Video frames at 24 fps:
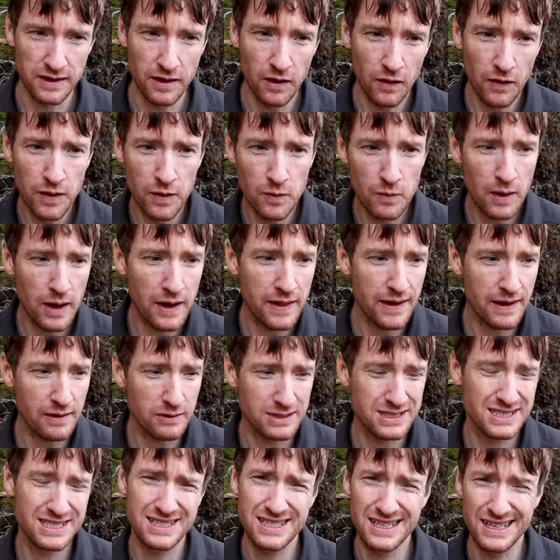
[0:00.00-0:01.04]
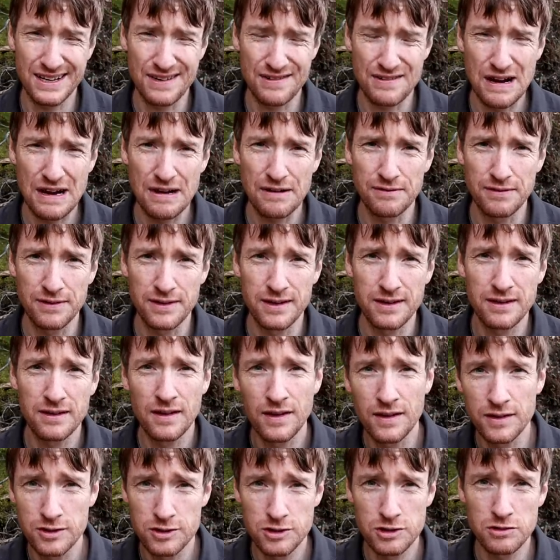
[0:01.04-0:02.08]
The only way that I would stick around
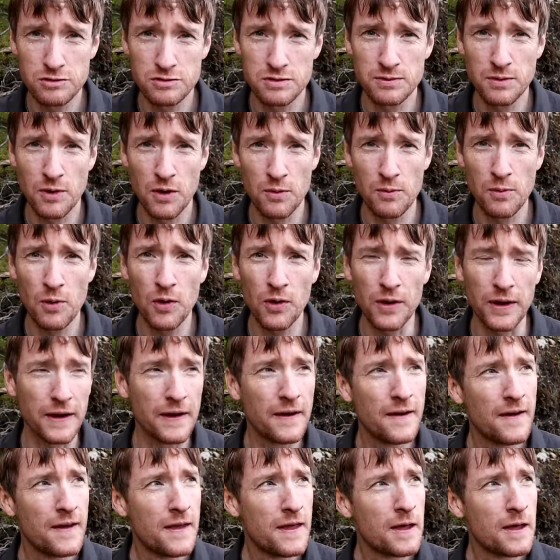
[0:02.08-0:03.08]
and shoot tomorrow morning